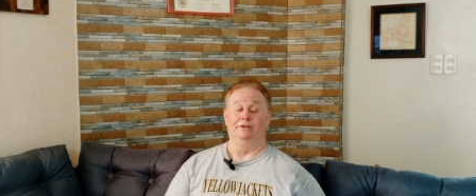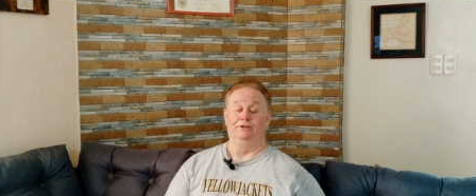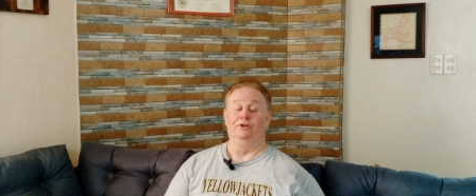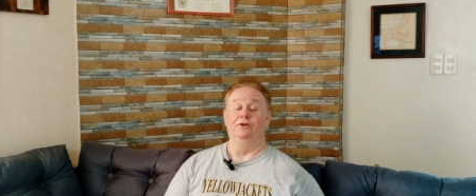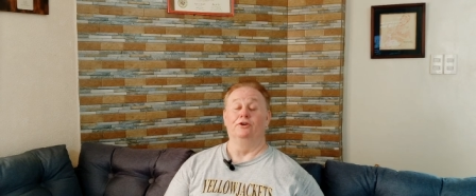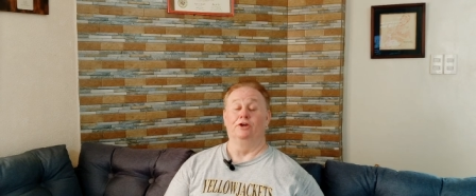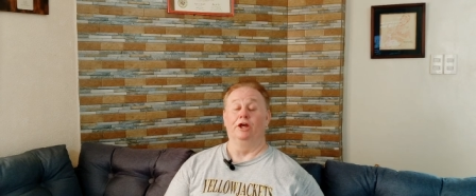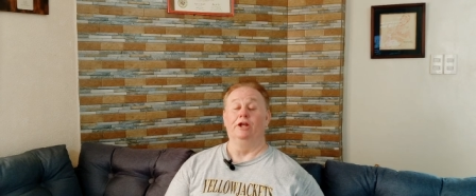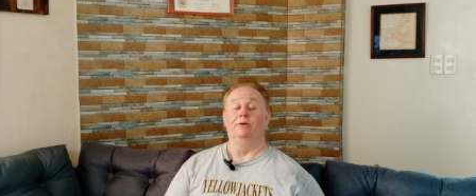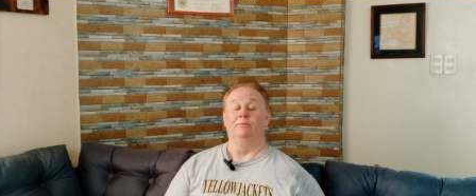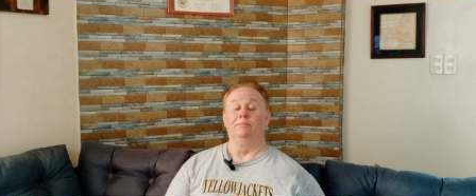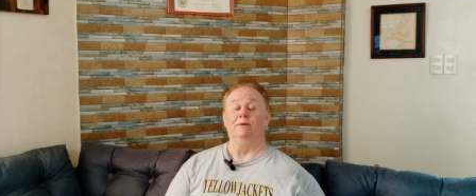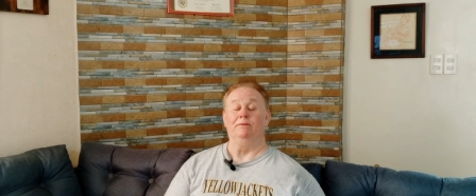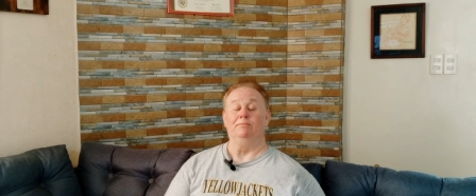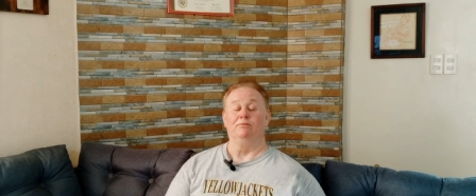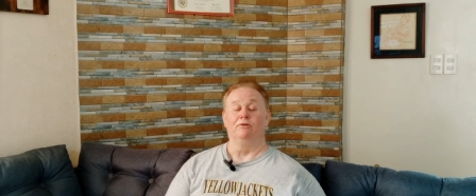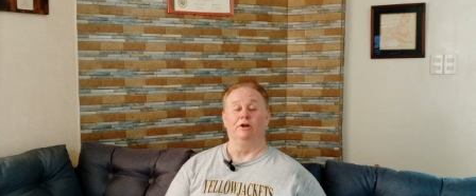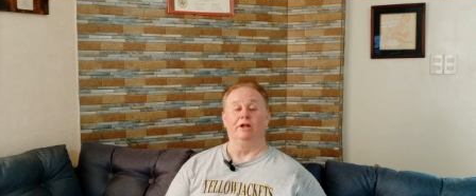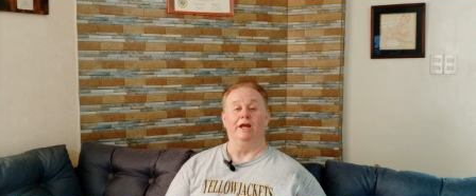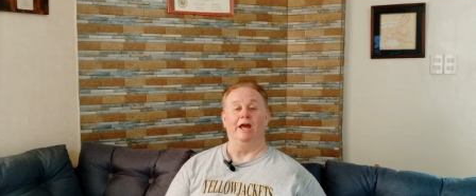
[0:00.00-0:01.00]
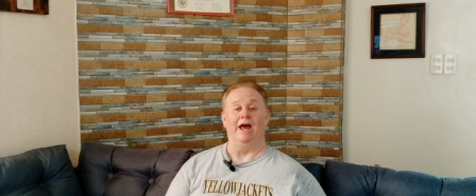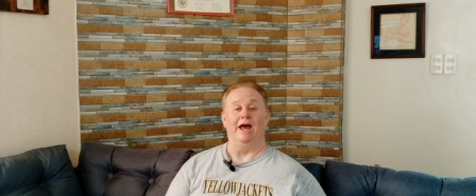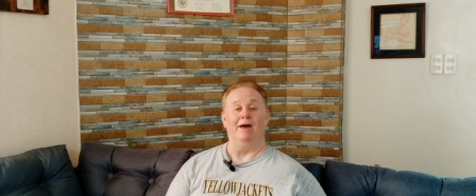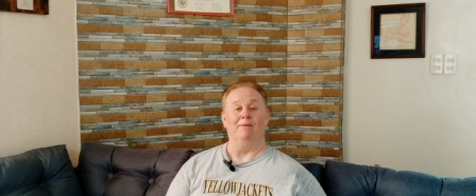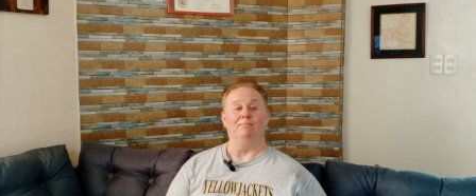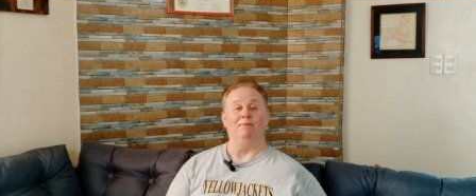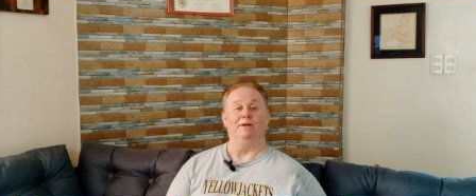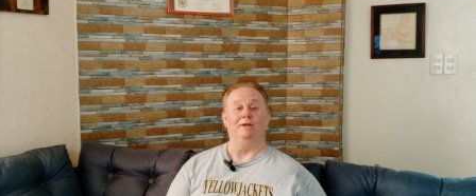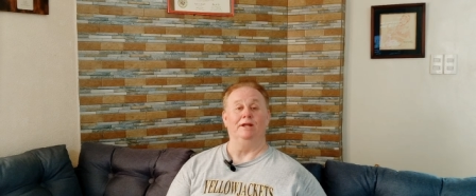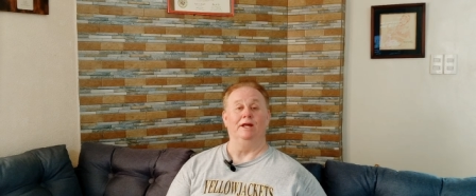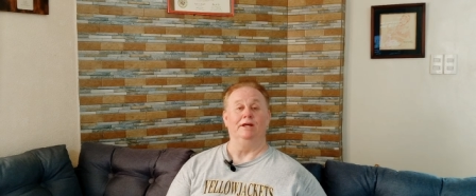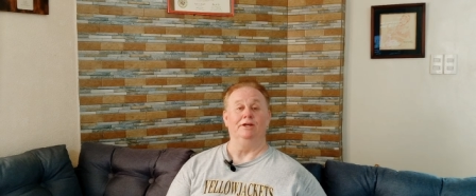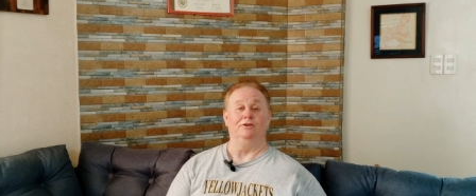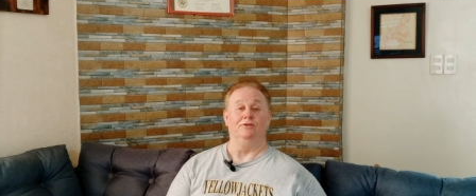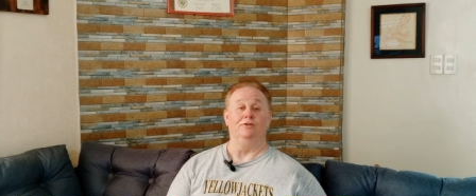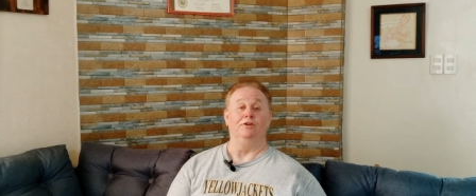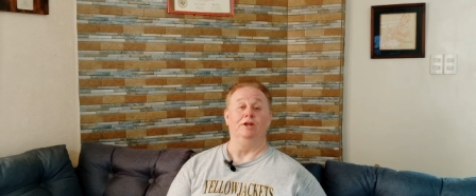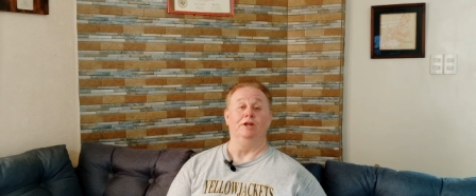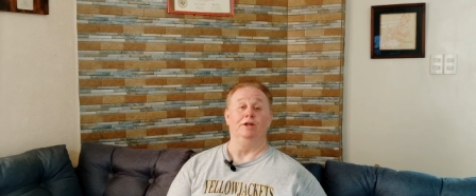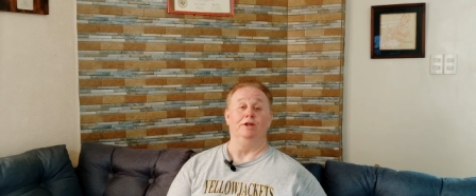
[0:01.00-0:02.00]
you're going to be pretty happy
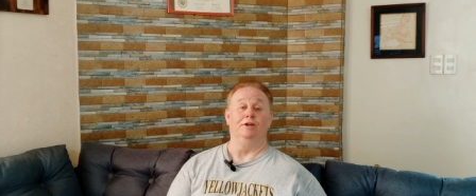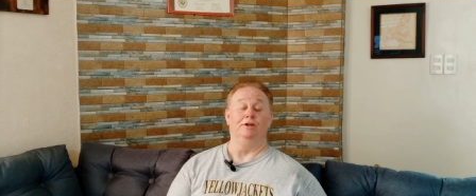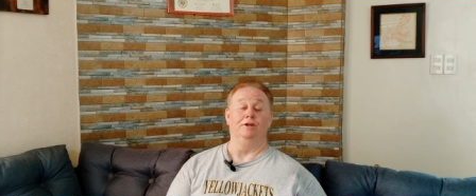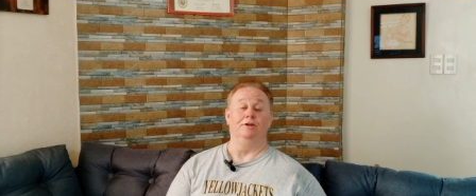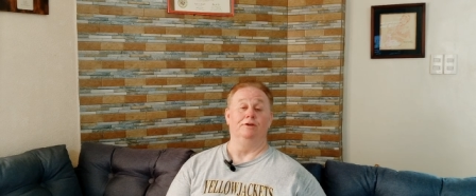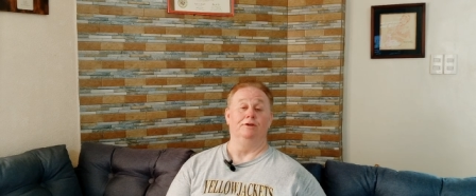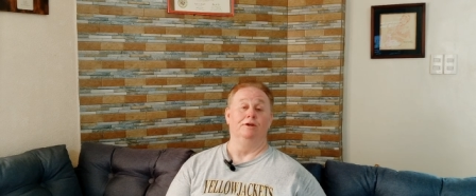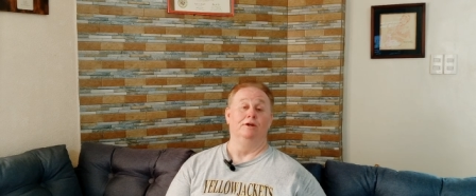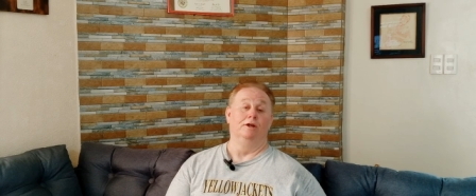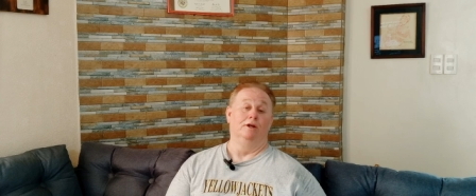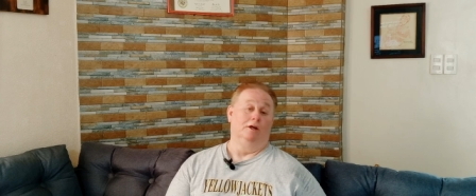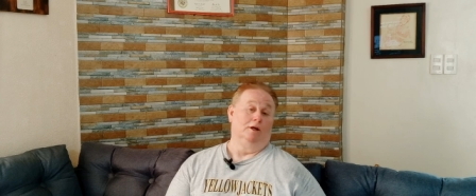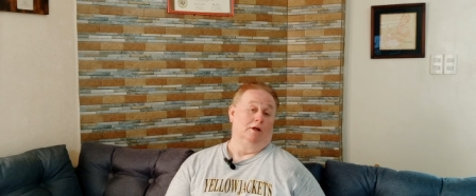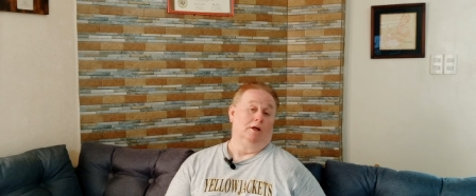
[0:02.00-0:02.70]
that you did. And